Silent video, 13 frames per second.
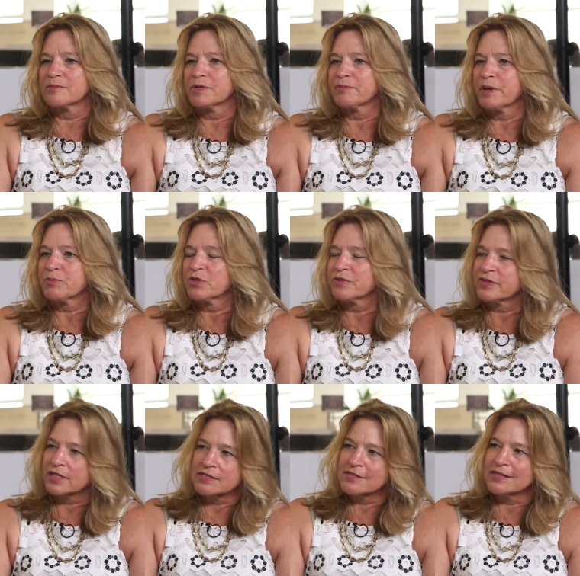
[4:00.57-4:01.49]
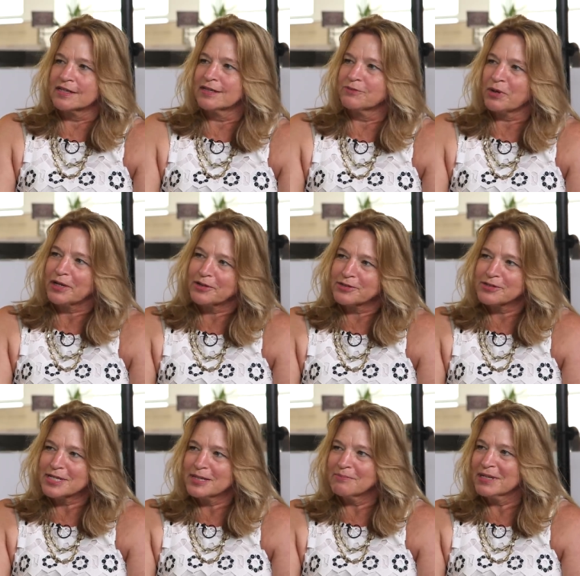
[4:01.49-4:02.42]
I'm a member of the Cassini
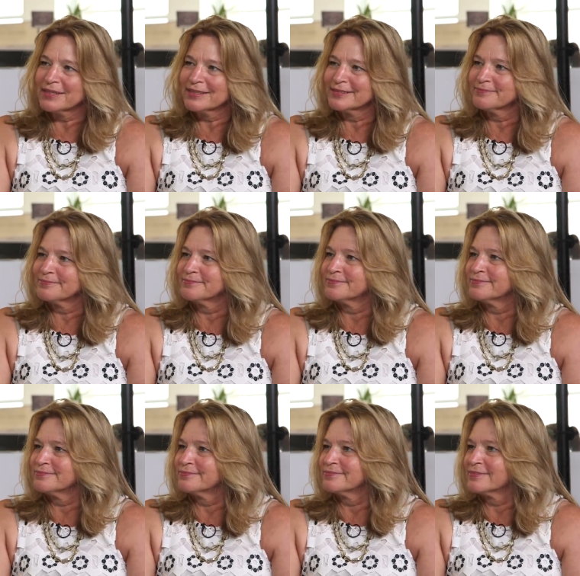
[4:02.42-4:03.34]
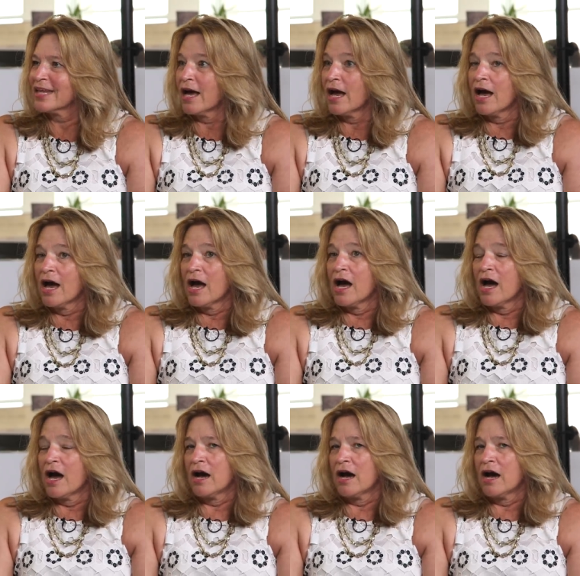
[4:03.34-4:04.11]
Radar Team. You did research on Earth about Venus.